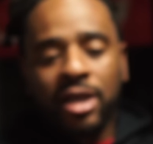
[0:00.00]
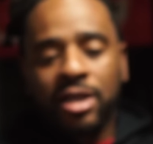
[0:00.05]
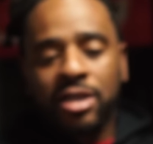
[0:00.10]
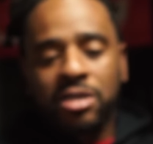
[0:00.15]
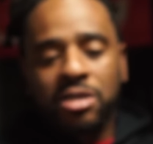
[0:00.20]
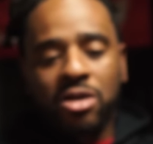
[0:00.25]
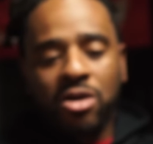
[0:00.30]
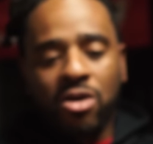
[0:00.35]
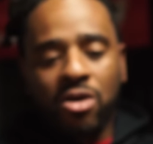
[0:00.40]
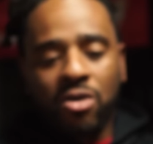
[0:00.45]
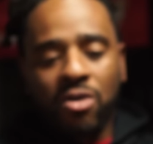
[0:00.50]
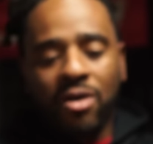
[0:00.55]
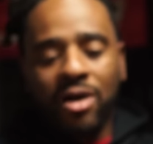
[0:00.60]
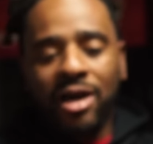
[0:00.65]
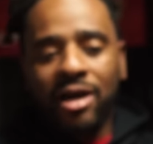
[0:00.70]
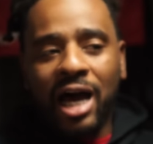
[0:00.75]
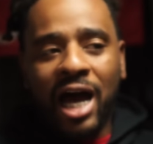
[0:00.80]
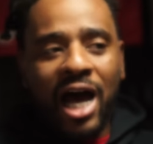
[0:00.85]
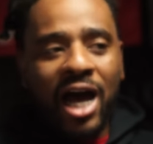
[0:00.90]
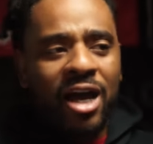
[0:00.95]
So
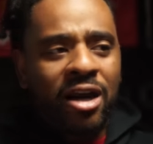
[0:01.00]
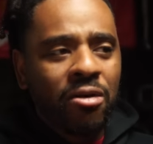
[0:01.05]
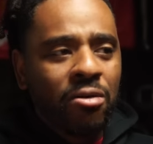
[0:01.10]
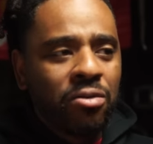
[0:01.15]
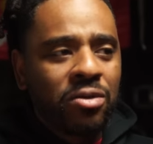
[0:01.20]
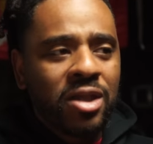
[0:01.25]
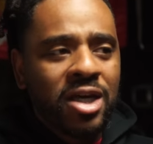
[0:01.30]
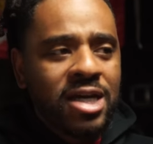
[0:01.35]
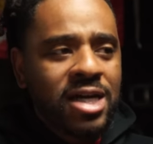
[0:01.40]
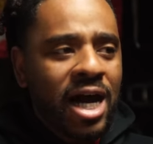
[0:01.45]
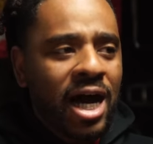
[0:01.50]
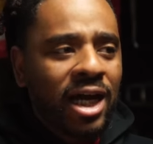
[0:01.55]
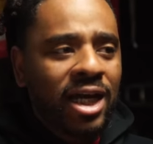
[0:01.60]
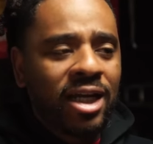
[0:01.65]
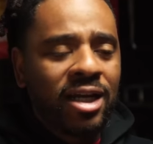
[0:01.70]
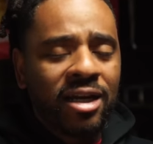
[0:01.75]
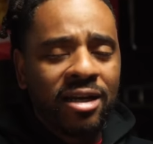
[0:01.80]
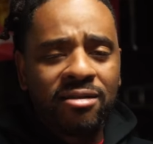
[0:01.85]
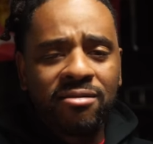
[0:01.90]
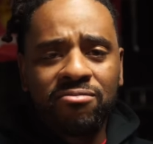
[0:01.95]
I don't think I
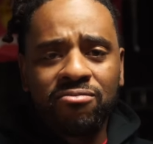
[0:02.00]
can